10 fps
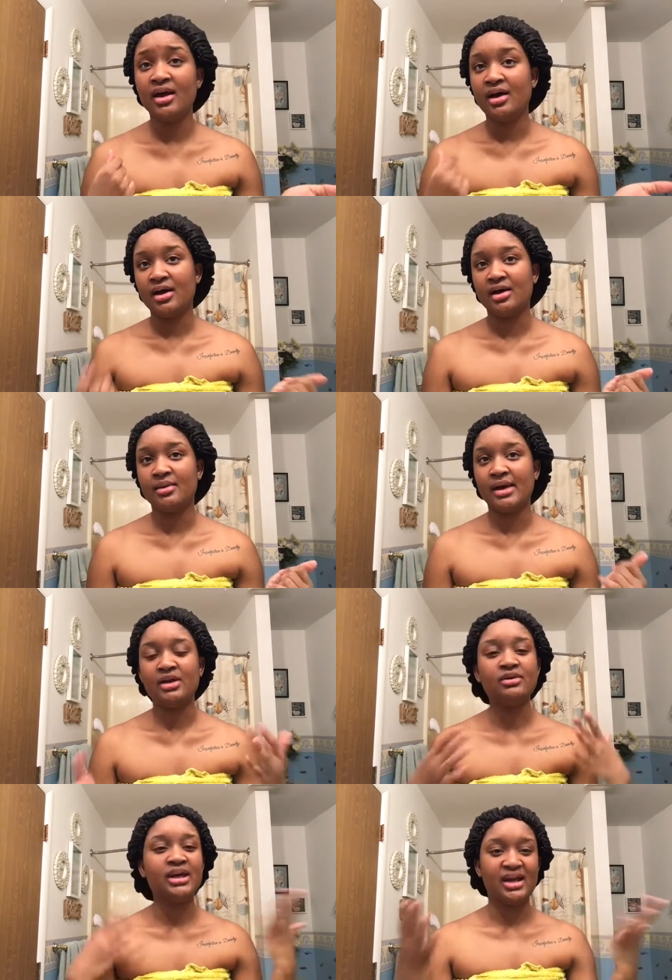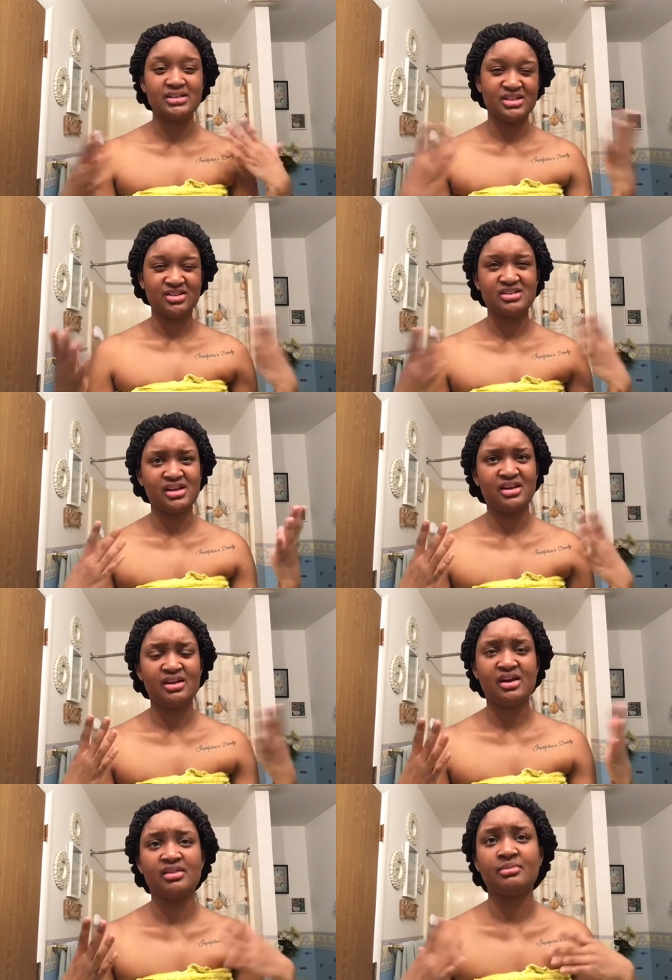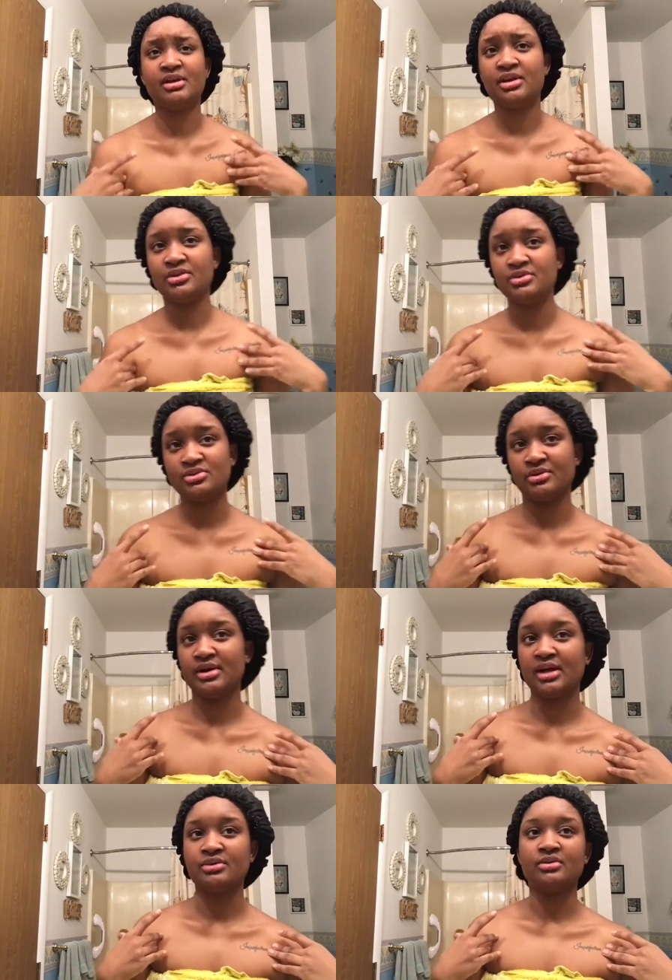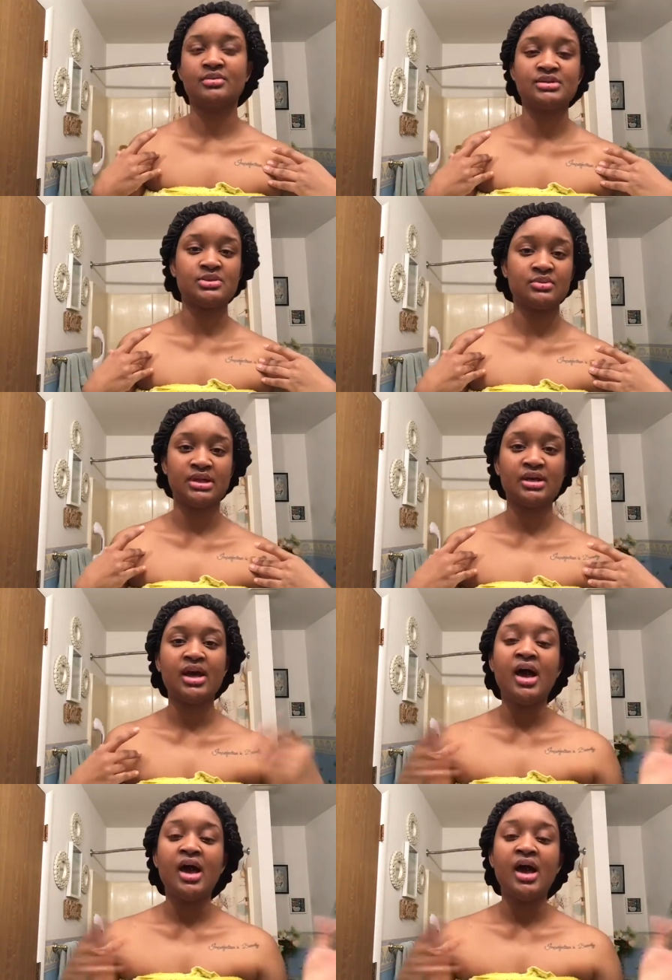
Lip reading: I don't get as irritated now that I'm getting used to it. I do it once a week.